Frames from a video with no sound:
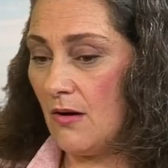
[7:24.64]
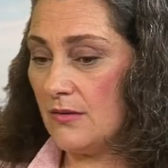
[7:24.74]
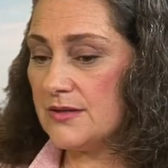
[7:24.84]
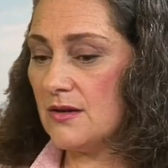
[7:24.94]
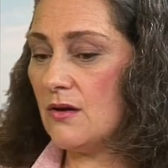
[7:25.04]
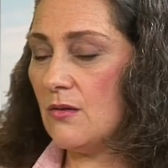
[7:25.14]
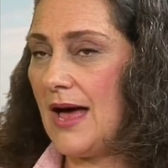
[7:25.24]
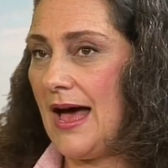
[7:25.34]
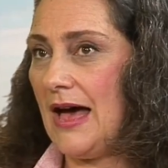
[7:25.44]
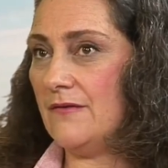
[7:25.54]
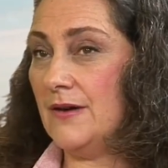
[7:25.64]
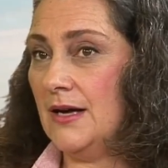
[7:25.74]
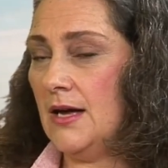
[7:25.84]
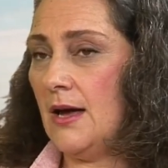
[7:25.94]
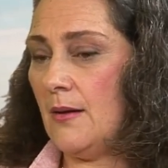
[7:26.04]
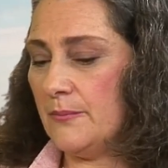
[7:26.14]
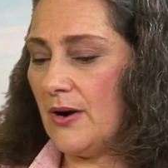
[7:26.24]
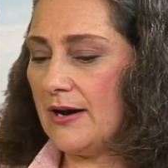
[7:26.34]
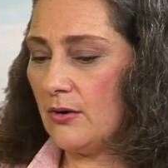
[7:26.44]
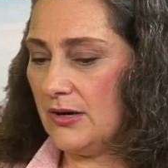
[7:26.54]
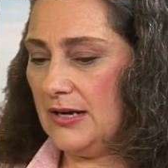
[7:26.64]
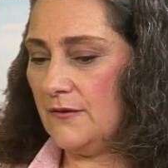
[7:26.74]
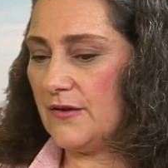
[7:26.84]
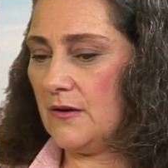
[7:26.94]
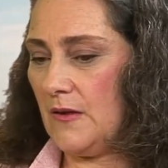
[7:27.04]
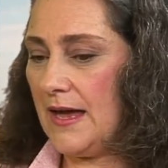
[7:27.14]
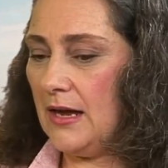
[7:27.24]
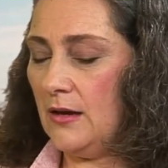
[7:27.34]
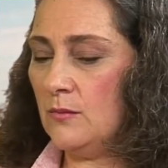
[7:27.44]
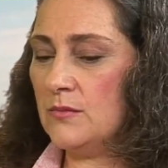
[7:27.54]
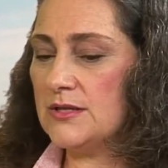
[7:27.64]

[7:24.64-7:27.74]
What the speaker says: also have a priority of claim.